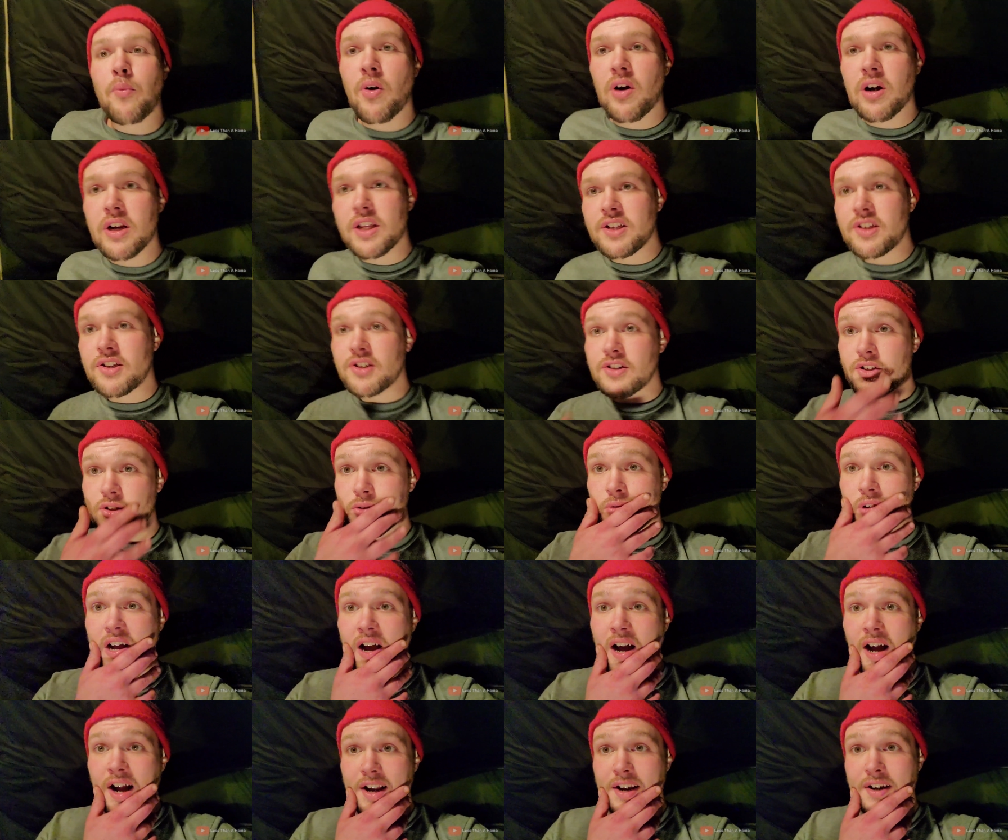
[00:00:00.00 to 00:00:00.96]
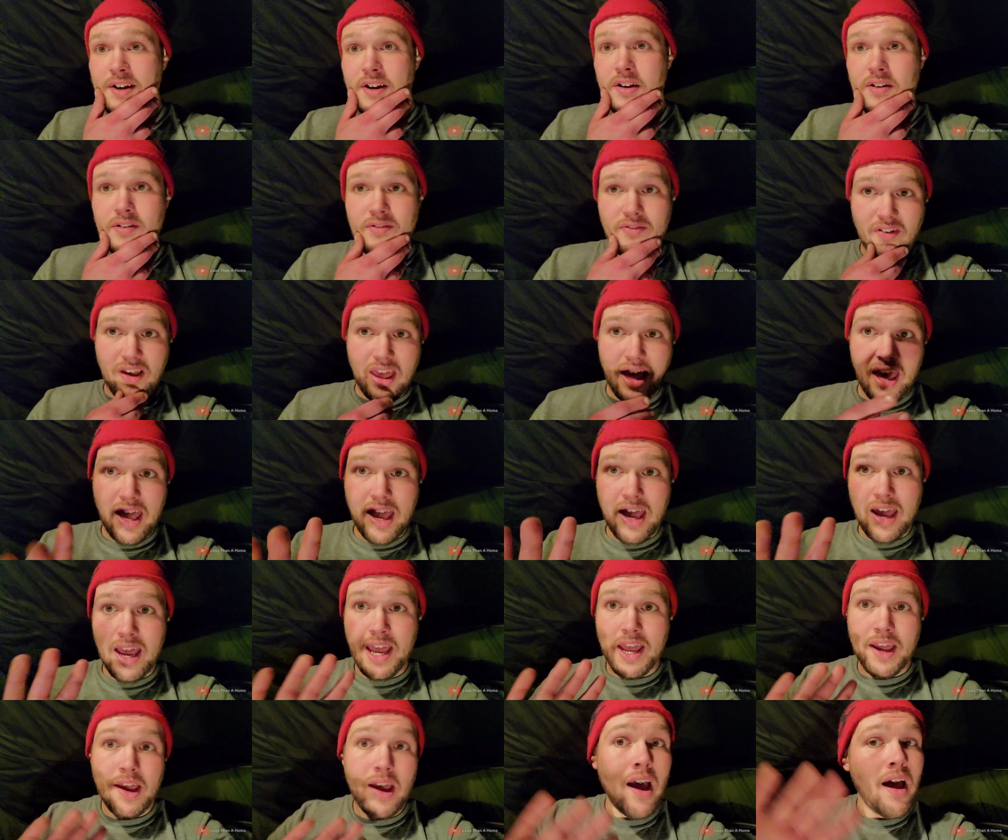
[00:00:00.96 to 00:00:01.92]
wanted to do kind of
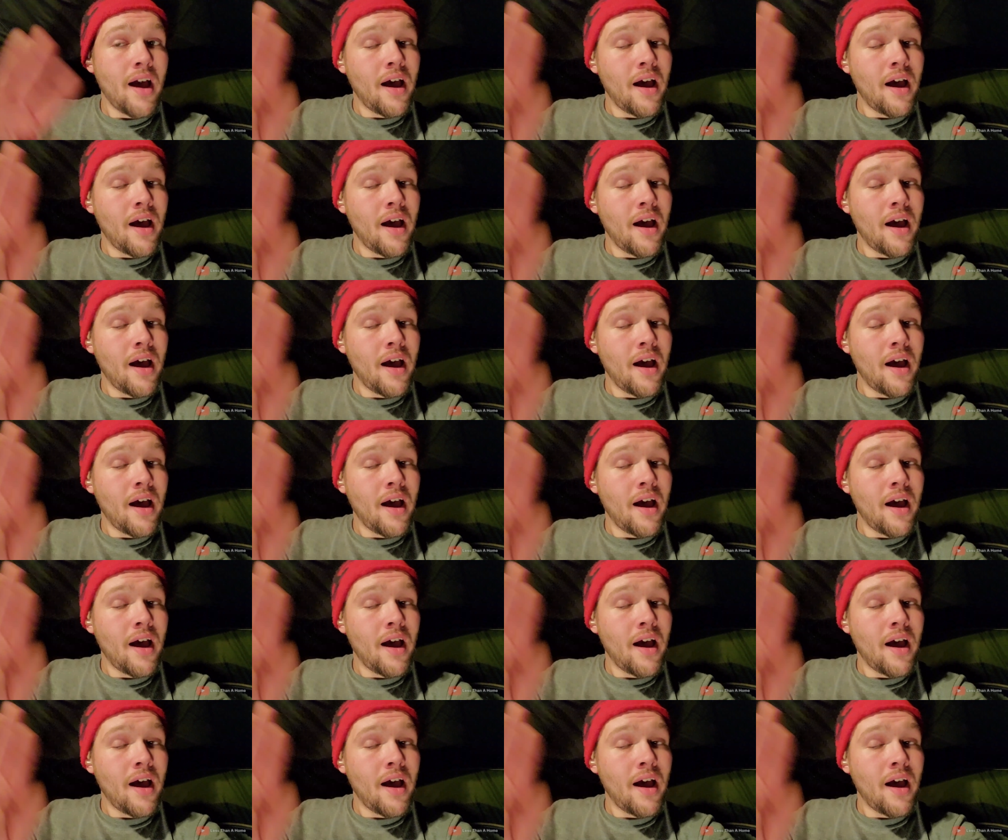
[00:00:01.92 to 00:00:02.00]
a